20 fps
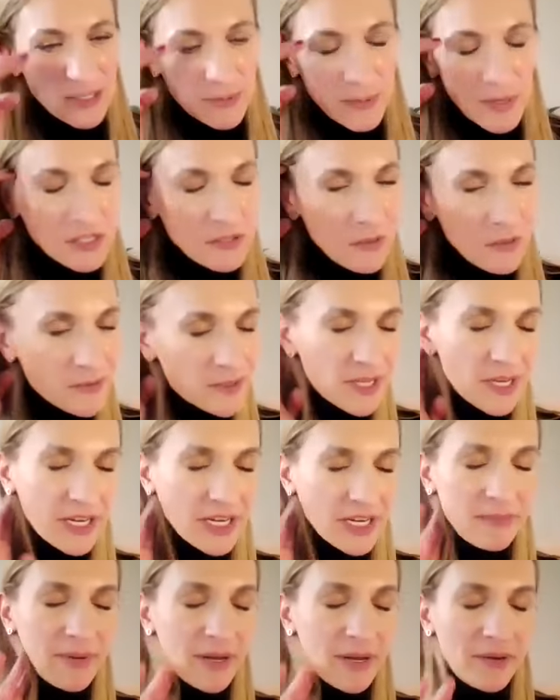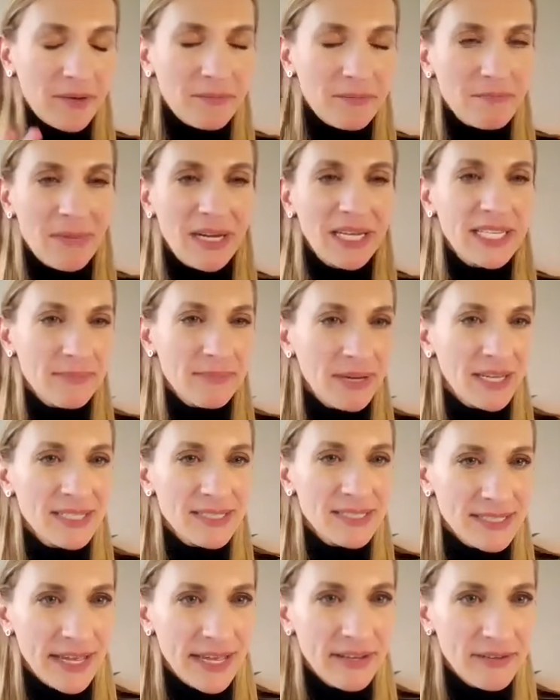especially when we're talking about money
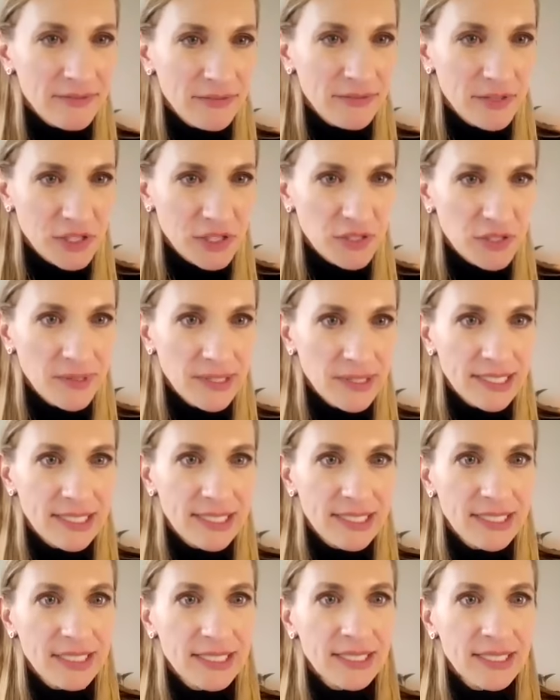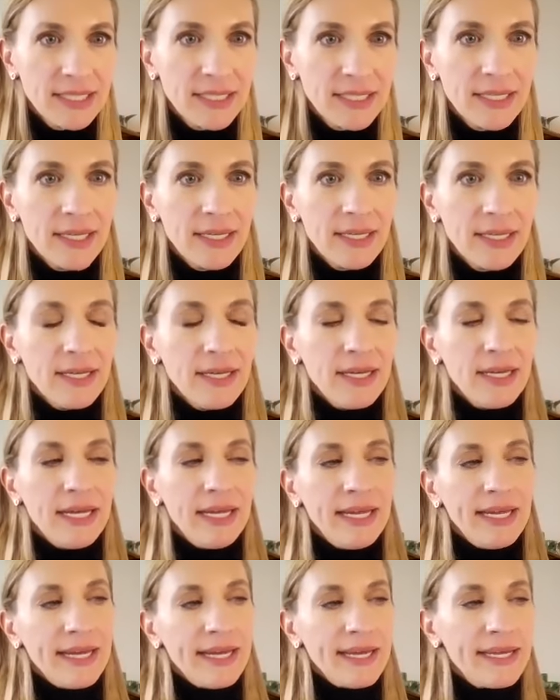mindset for sure.
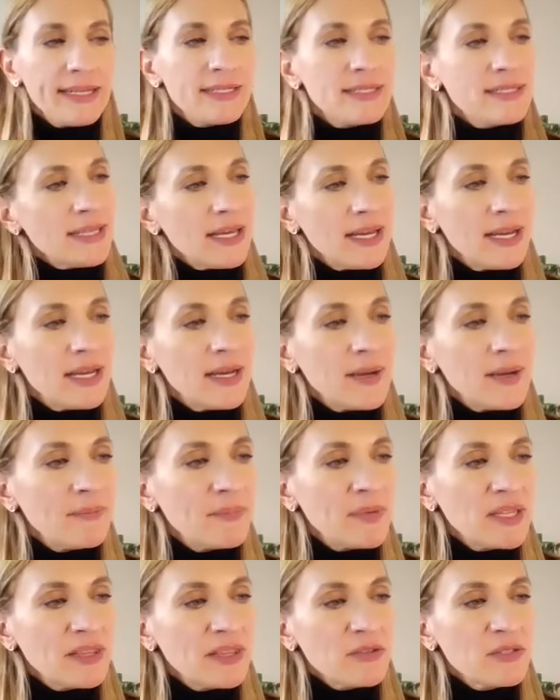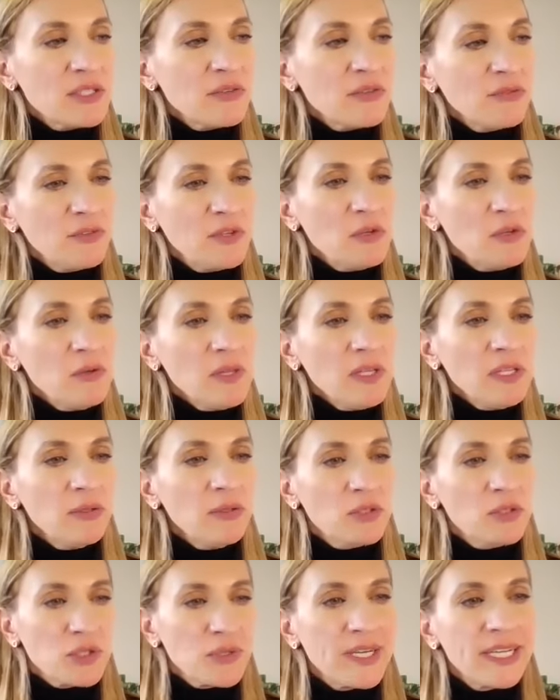And um, there's a few
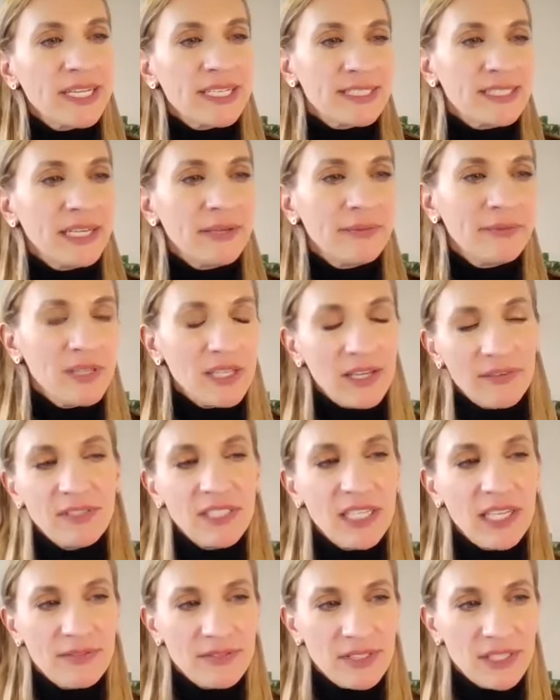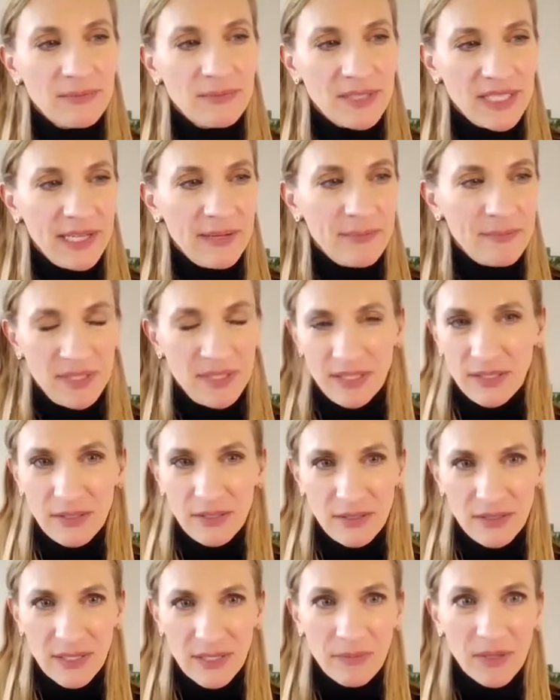little tricks, and I would love to give some tips
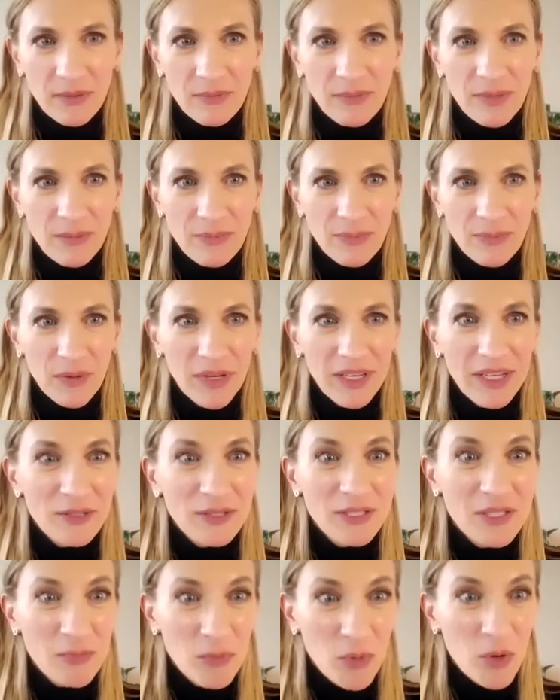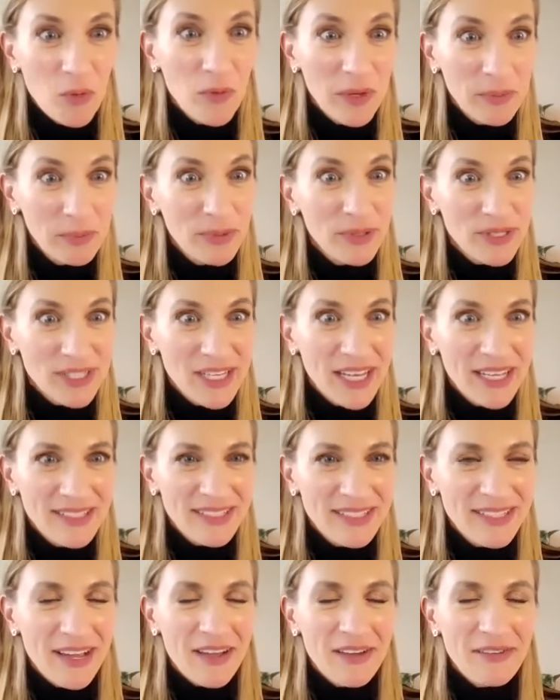to some of the people. Here's some more 1%
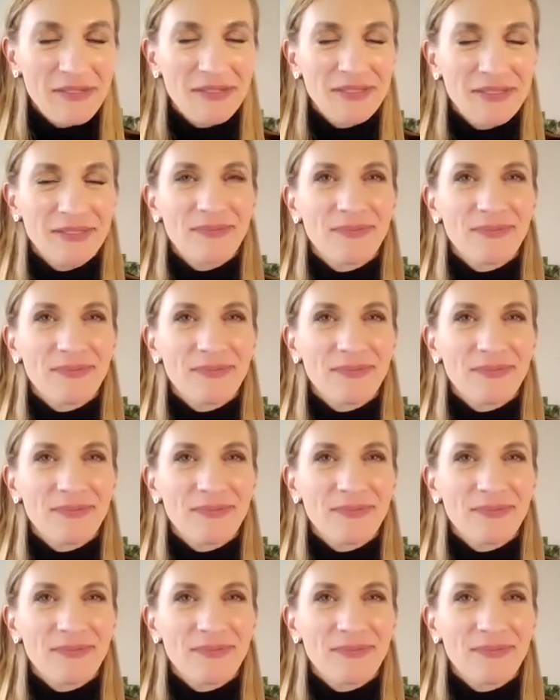stuff.